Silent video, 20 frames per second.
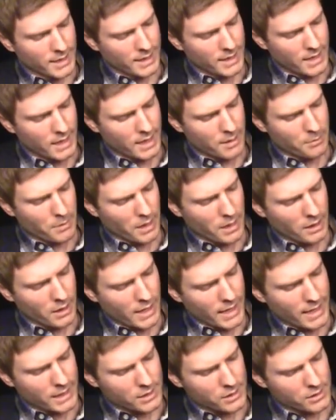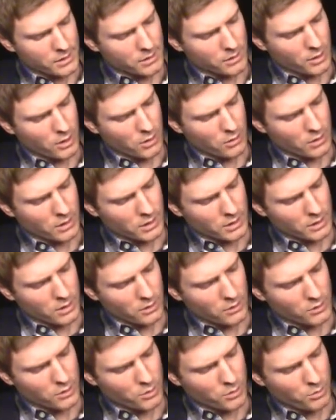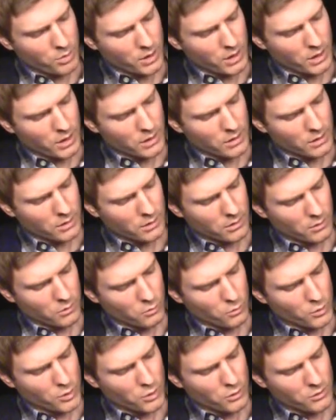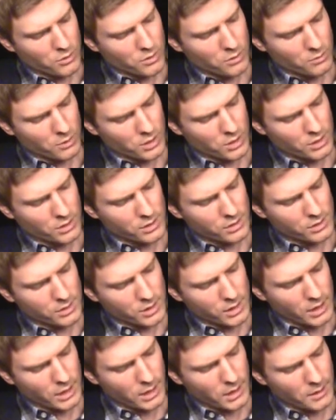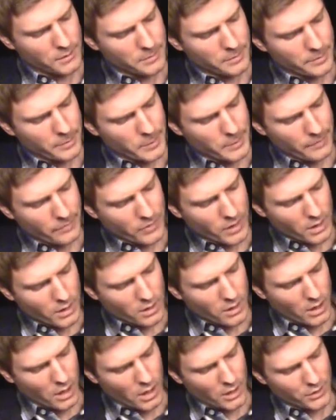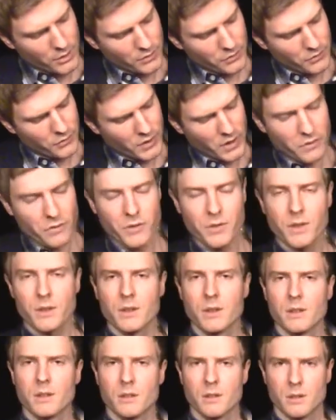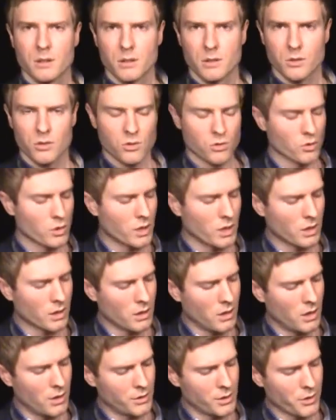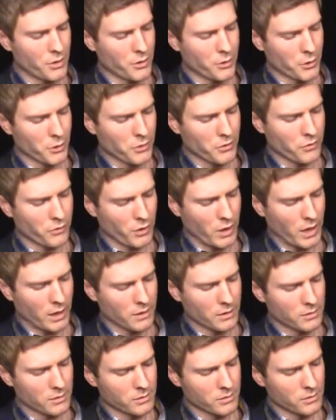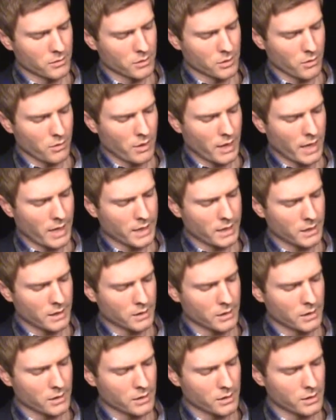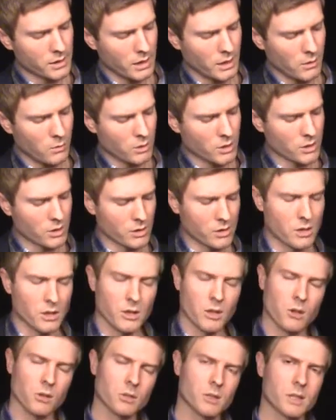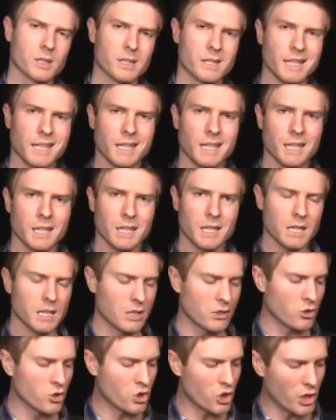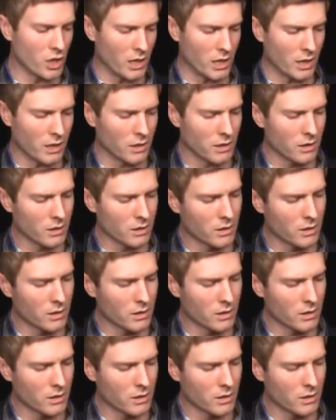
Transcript: and then my last note is going to be the root, which is C, on the fifth string on the third fret. So that is C, which is the notes C, E, and G.